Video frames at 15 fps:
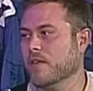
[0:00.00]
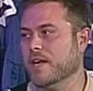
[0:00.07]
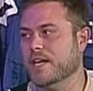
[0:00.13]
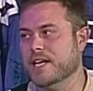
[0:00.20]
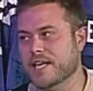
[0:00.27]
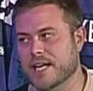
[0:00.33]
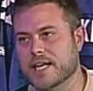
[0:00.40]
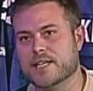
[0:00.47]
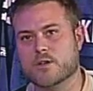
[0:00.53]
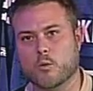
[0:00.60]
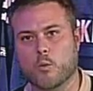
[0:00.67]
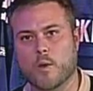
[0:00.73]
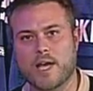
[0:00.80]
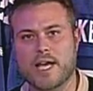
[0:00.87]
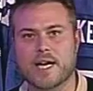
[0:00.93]
they needed to
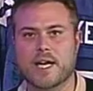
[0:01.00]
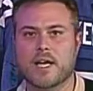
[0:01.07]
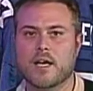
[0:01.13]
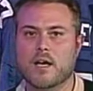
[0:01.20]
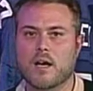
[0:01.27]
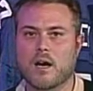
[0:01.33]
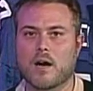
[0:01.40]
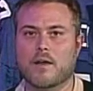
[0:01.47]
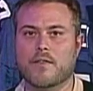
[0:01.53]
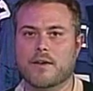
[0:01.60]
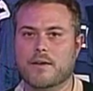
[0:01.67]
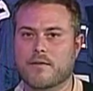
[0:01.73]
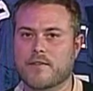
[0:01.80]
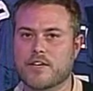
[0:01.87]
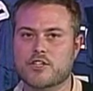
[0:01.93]
win. Uh, the
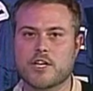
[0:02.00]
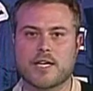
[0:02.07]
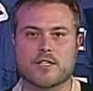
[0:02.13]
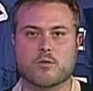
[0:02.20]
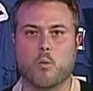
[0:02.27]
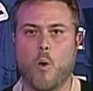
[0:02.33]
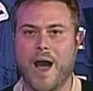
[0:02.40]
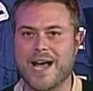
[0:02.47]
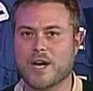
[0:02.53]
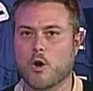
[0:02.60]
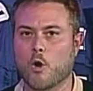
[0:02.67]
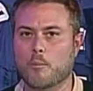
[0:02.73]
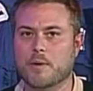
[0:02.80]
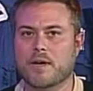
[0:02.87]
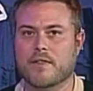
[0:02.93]
division is wide
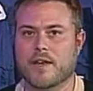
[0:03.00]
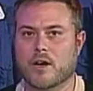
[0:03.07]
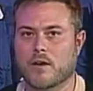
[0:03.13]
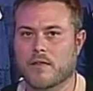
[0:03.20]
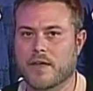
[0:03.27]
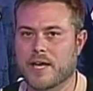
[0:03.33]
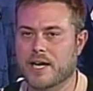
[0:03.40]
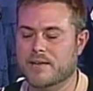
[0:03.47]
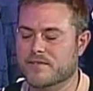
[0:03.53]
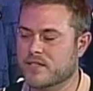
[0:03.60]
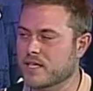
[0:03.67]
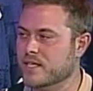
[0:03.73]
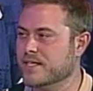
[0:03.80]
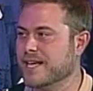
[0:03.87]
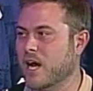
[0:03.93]
open there in the
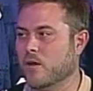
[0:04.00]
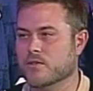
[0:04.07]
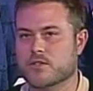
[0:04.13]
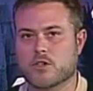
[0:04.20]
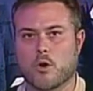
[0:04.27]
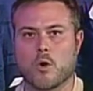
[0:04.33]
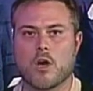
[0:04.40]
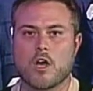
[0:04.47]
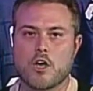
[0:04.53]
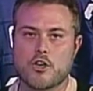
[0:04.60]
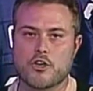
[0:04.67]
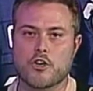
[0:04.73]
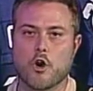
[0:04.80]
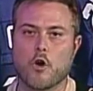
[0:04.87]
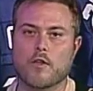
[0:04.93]
NFC South. So
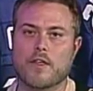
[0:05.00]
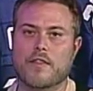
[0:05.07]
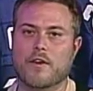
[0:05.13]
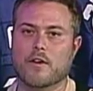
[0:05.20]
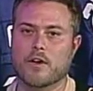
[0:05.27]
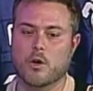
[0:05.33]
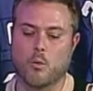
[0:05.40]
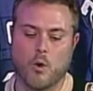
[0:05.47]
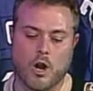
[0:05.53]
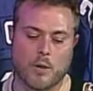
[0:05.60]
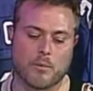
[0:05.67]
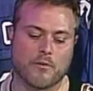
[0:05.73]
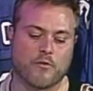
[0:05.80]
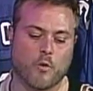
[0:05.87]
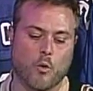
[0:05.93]
you know that they're going to want to
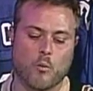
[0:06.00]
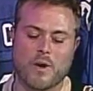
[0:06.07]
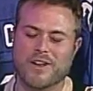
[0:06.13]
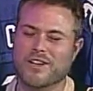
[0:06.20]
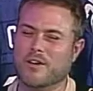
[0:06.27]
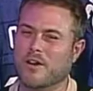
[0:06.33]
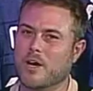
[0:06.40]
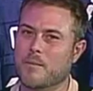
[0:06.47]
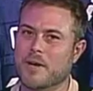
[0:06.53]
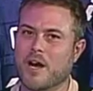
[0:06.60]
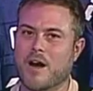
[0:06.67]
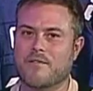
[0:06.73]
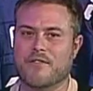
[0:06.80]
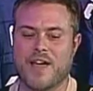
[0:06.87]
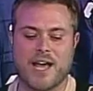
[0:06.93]
perform well here coming
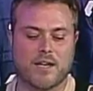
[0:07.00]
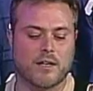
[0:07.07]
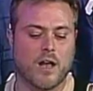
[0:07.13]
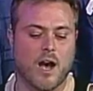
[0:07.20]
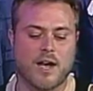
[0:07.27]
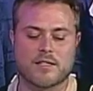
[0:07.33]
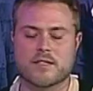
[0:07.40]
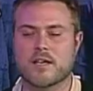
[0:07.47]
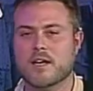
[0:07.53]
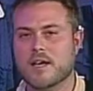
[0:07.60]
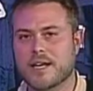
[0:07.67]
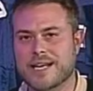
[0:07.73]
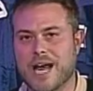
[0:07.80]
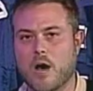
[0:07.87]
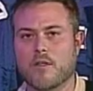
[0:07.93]
off that loss.
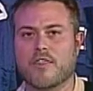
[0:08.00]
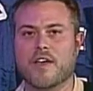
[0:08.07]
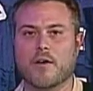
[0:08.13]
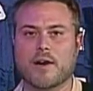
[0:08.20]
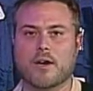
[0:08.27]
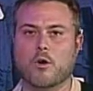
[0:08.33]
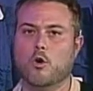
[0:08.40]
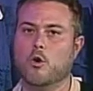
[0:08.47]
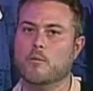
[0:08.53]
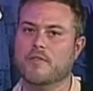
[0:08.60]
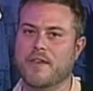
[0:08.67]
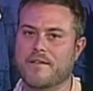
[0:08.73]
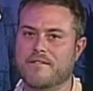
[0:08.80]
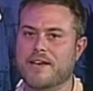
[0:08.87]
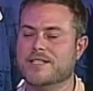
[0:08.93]
Now they're at home.
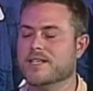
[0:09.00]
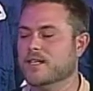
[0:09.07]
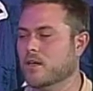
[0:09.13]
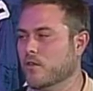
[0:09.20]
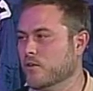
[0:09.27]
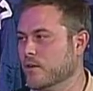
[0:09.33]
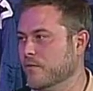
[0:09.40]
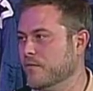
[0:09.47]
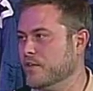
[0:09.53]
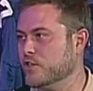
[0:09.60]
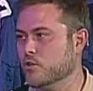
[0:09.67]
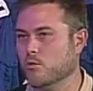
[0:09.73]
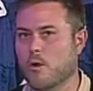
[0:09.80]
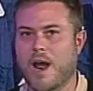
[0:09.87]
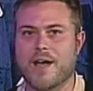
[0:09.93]
They face another
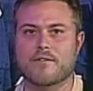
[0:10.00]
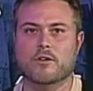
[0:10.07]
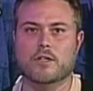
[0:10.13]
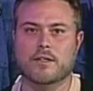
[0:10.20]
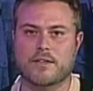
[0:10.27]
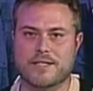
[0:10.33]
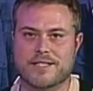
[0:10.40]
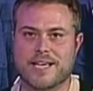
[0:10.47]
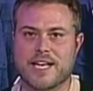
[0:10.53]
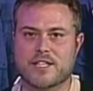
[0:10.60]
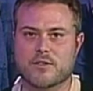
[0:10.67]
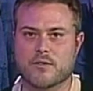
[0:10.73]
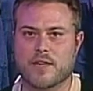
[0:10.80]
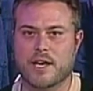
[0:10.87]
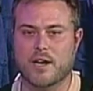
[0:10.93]
division rival. The
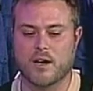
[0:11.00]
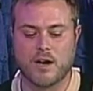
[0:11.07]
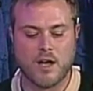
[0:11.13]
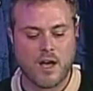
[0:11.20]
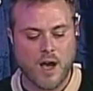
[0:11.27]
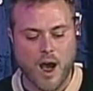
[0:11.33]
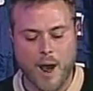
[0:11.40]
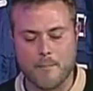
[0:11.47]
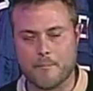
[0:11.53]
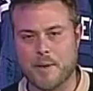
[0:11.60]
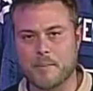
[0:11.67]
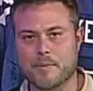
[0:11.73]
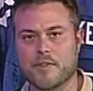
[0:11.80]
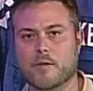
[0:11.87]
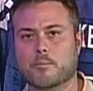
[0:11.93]
Saints are there. I'm
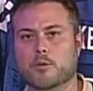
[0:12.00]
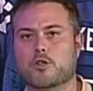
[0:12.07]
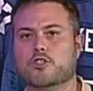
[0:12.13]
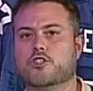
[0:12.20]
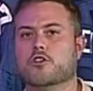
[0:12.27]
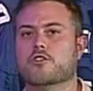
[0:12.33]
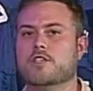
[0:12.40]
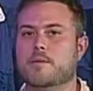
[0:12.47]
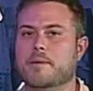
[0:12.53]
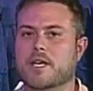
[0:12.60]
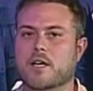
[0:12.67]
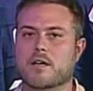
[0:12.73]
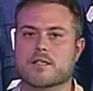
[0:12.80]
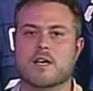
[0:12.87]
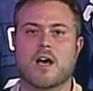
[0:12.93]
pimping the Bush jersey
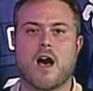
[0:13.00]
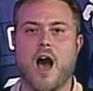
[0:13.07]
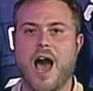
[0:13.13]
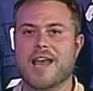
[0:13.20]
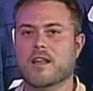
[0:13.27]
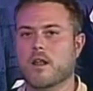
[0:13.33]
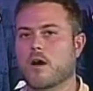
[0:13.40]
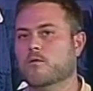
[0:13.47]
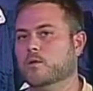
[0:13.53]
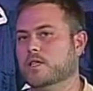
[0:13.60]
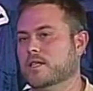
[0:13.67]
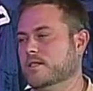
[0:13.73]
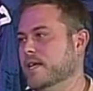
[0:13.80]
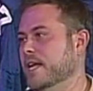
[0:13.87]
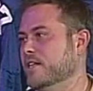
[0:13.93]
because I love what
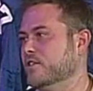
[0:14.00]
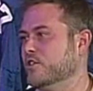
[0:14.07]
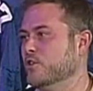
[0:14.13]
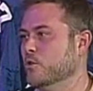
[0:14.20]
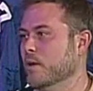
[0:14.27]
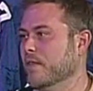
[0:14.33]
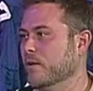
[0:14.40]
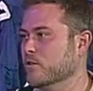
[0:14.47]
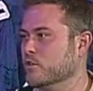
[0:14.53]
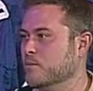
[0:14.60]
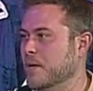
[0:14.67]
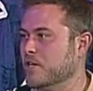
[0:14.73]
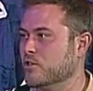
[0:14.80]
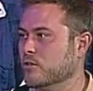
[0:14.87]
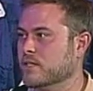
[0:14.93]
the Saints do in their
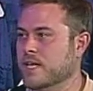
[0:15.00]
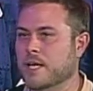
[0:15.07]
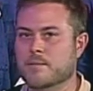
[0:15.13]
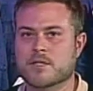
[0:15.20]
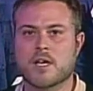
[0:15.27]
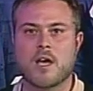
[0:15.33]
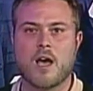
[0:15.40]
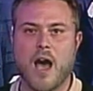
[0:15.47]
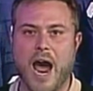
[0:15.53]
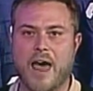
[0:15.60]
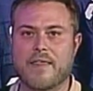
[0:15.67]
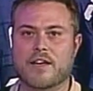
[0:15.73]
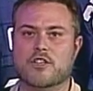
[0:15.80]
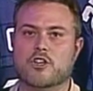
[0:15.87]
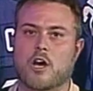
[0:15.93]
special teams. I
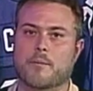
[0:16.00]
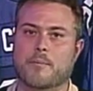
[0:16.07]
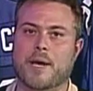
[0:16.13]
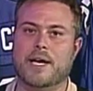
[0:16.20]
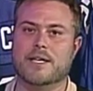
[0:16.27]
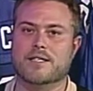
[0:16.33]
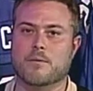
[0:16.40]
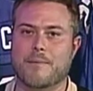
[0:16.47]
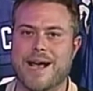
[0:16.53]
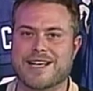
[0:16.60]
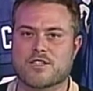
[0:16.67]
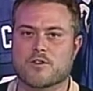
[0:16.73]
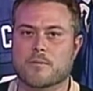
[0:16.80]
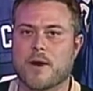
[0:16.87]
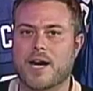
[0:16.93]
think Sean Payton is a
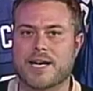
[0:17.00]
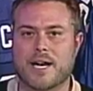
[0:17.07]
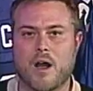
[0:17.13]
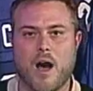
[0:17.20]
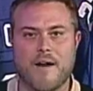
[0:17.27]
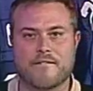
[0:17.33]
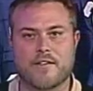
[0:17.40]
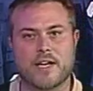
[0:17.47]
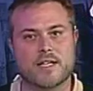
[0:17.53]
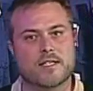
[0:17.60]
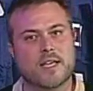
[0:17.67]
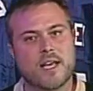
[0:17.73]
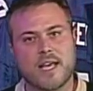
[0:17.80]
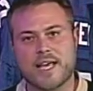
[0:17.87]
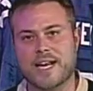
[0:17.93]
mastermind at
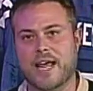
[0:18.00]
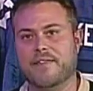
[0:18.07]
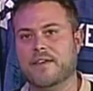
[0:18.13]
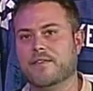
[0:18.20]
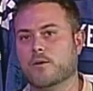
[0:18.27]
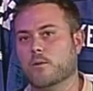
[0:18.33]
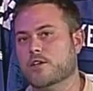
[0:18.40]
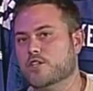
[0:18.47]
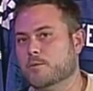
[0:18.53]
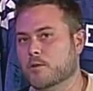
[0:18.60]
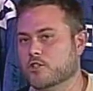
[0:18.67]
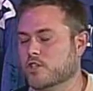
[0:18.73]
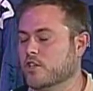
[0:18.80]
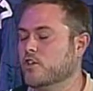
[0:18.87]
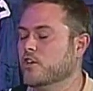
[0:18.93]
offense, and I think that Reggie
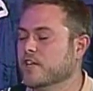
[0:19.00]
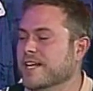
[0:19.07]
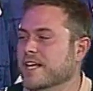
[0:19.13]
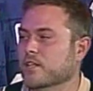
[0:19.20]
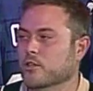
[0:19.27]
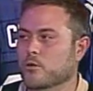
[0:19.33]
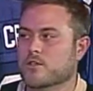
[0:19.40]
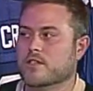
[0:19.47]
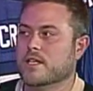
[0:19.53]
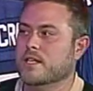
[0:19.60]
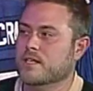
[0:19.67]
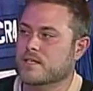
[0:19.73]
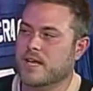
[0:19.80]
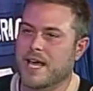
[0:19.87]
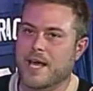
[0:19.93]
Bush could get loose in
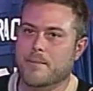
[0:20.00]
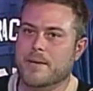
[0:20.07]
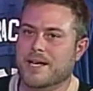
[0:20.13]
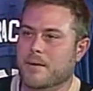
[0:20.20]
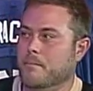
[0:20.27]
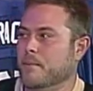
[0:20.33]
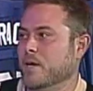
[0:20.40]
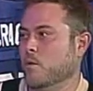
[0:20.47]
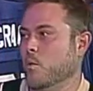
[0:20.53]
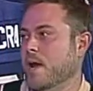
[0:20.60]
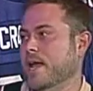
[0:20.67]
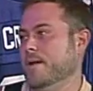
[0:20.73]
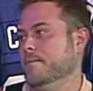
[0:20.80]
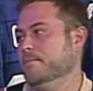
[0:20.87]
this game in a big way.